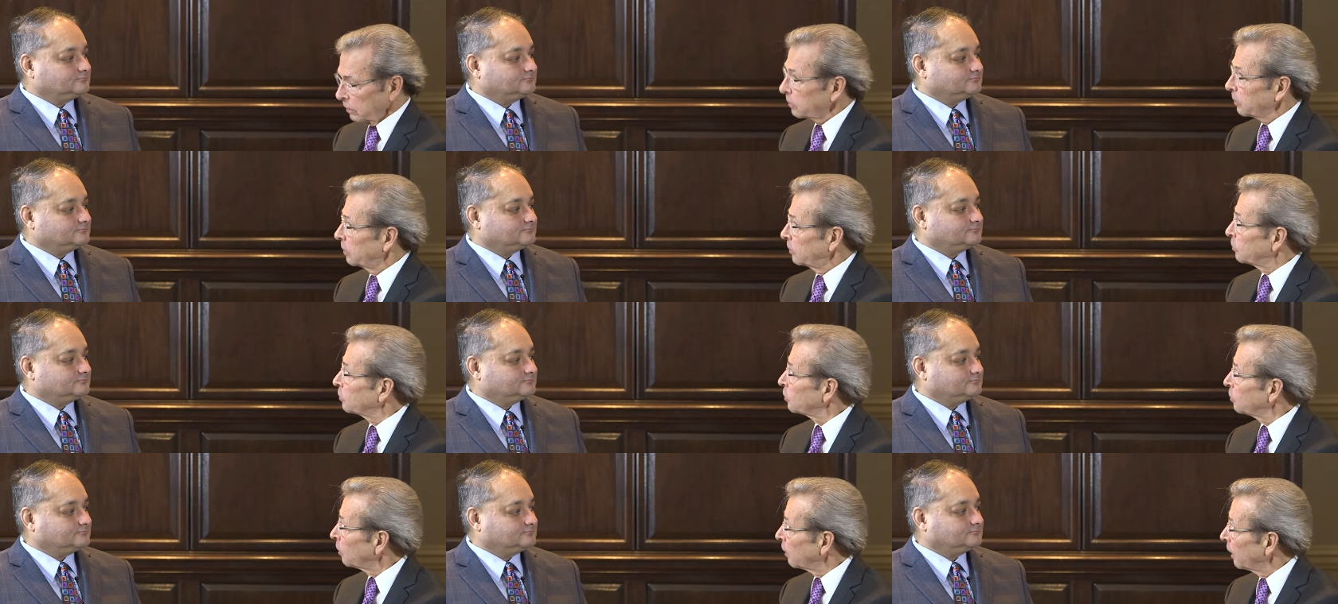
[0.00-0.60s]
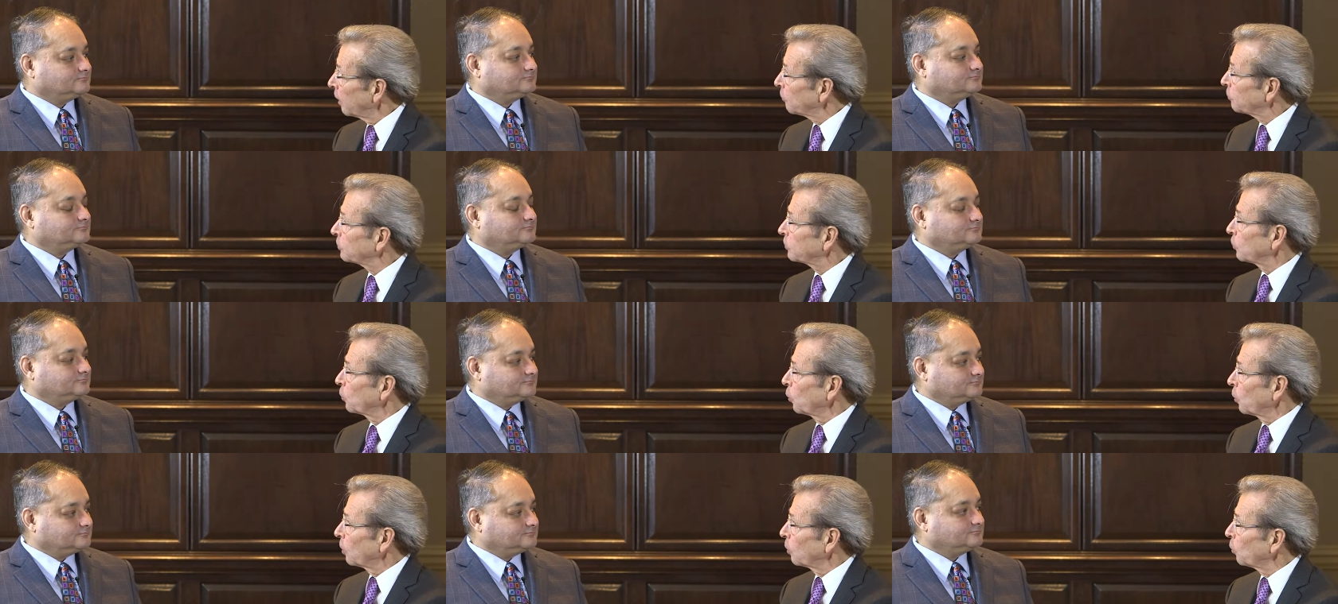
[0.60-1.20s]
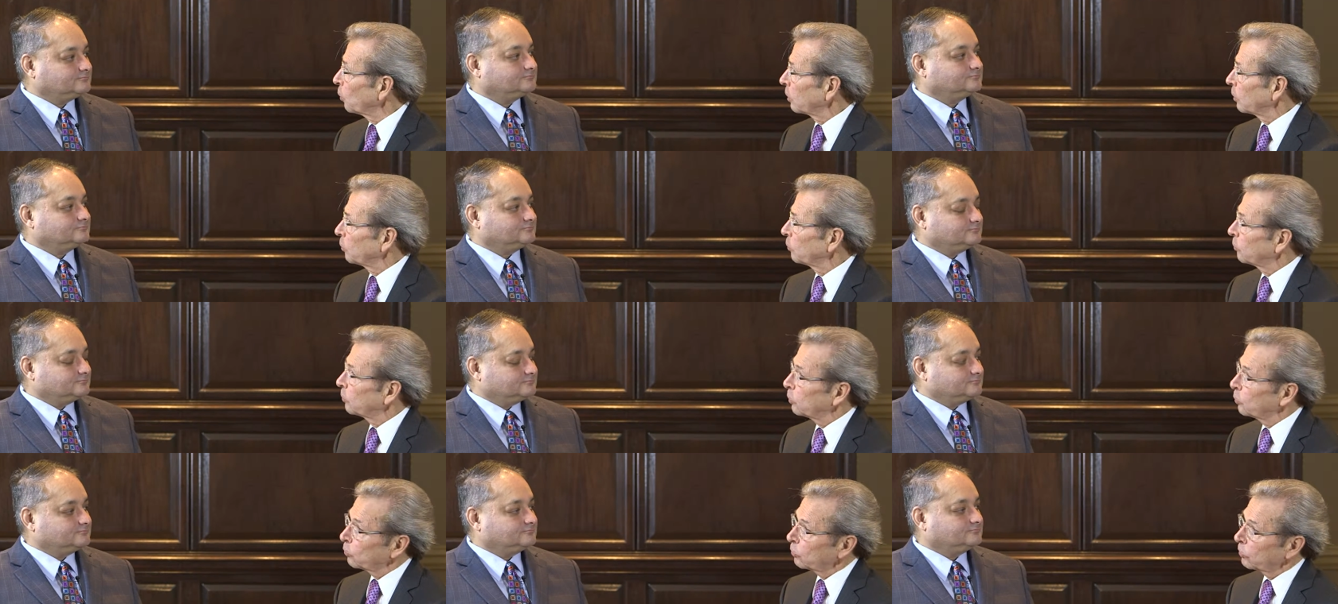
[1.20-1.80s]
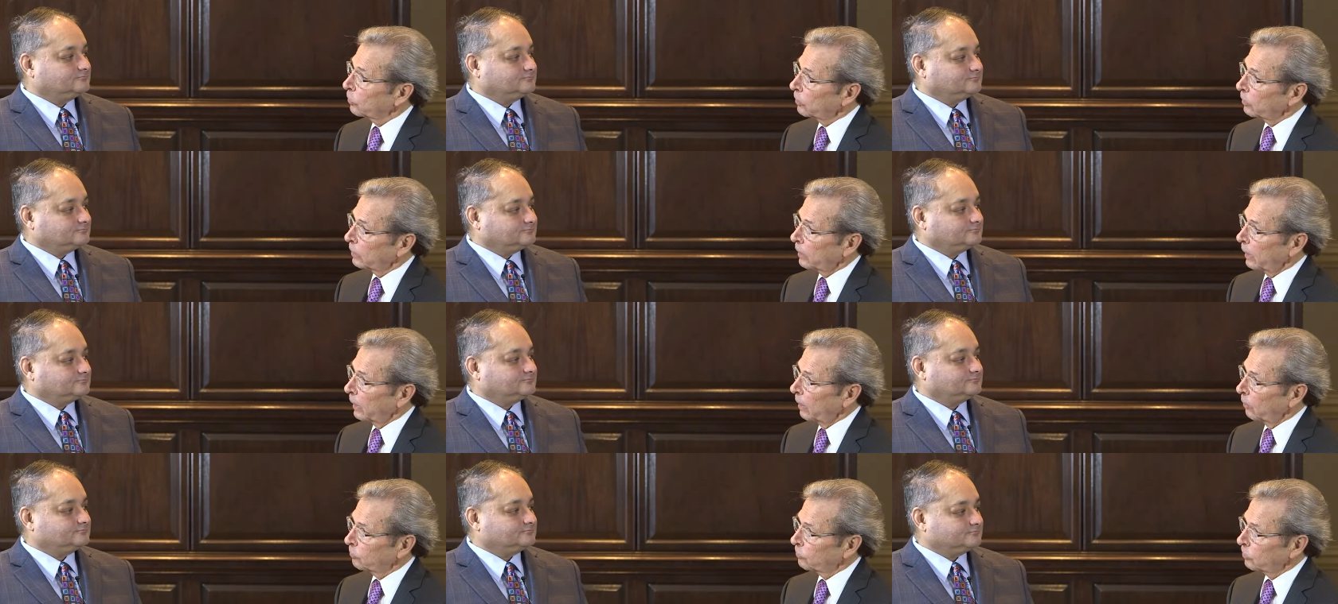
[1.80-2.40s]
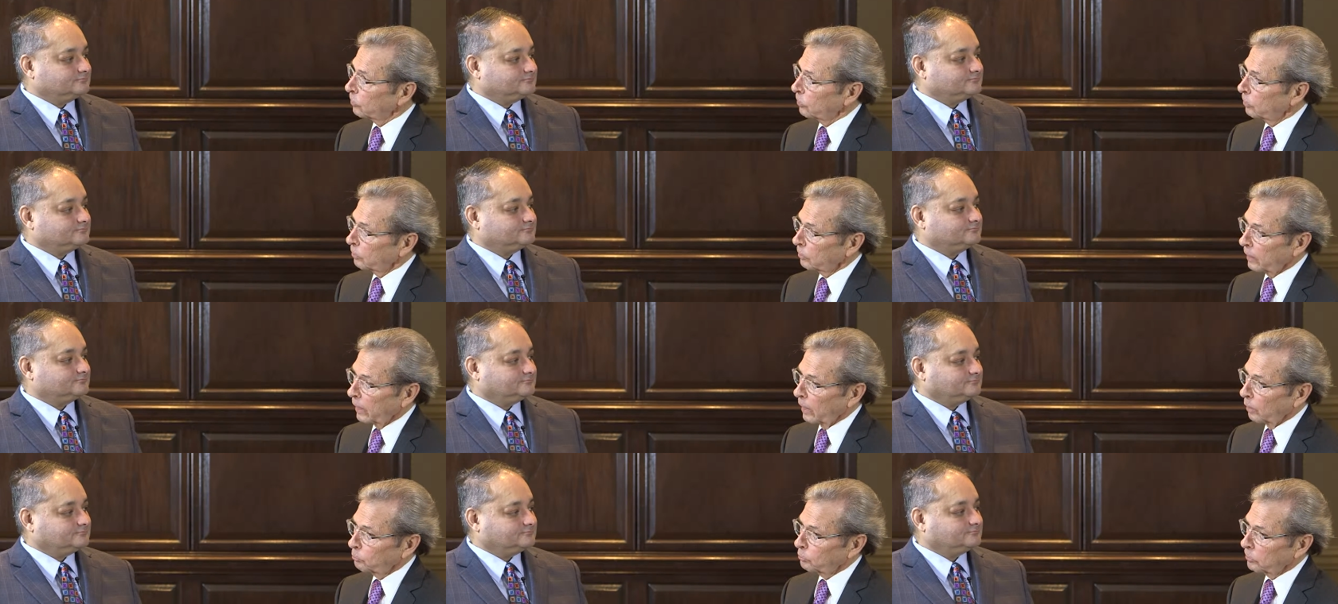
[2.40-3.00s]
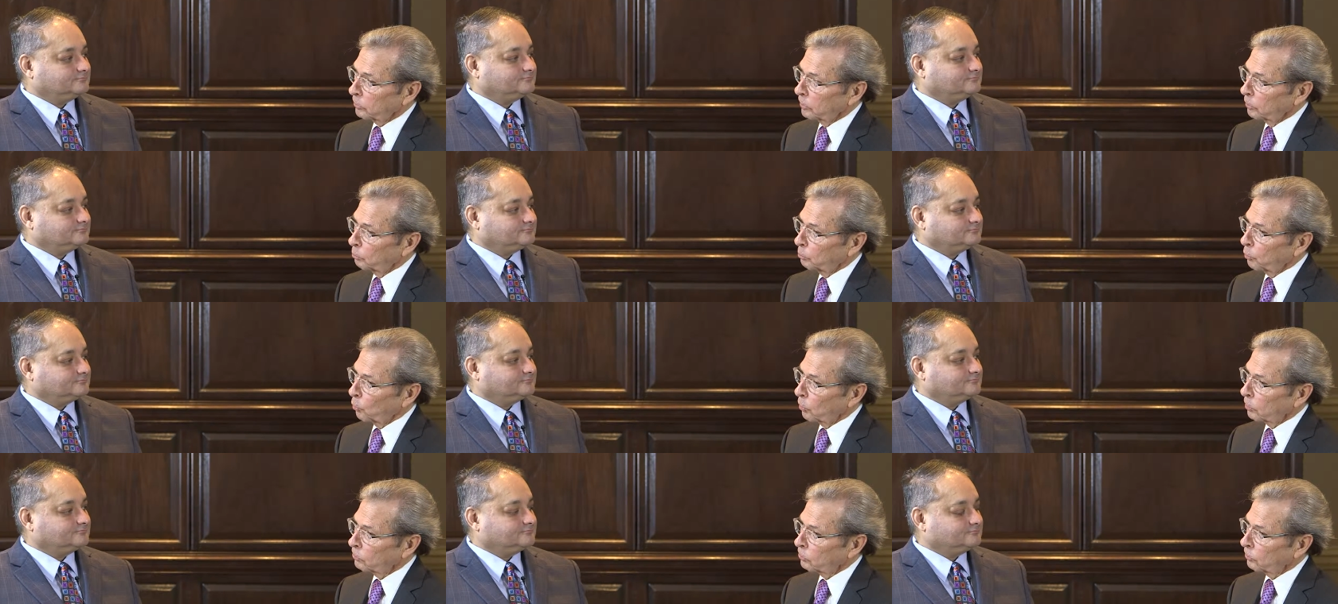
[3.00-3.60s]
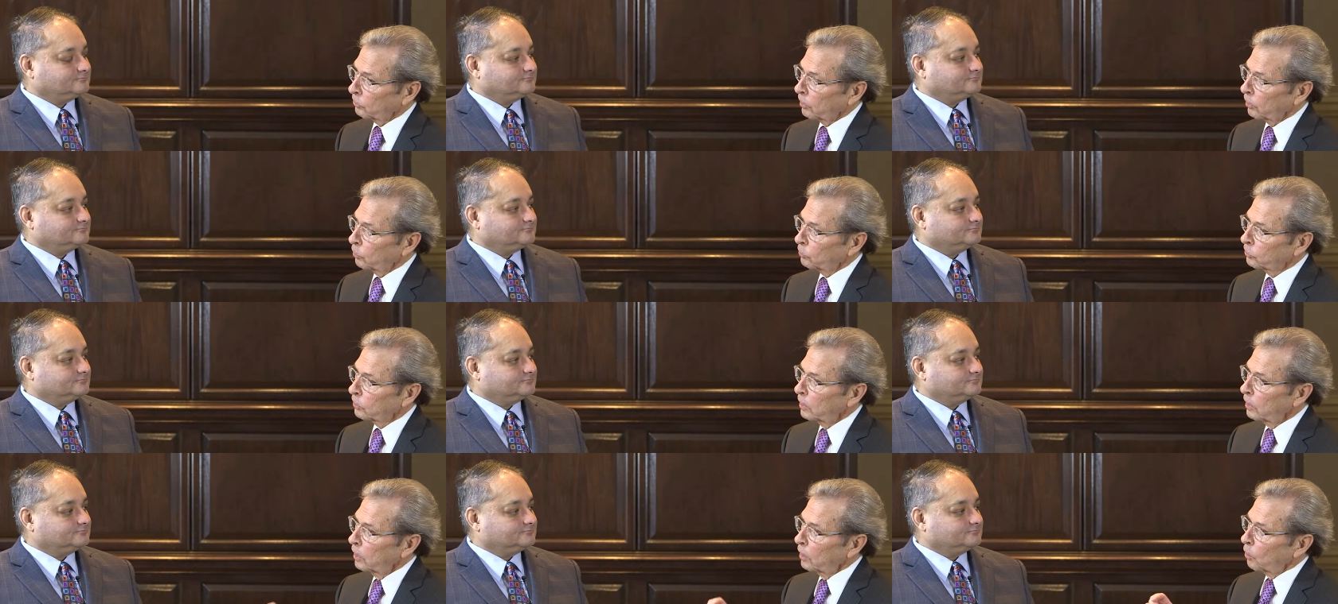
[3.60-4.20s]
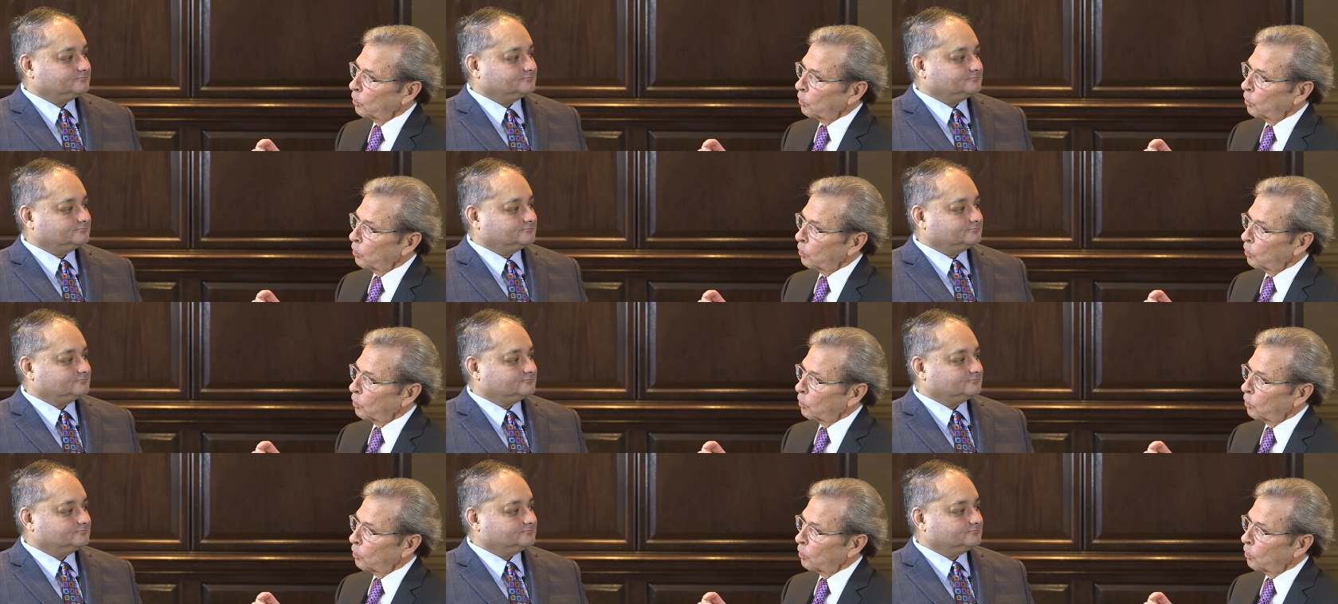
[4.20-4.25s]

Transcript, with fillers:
Speaker 1: these clefts or what you, the gaps and gaps and the importance of those.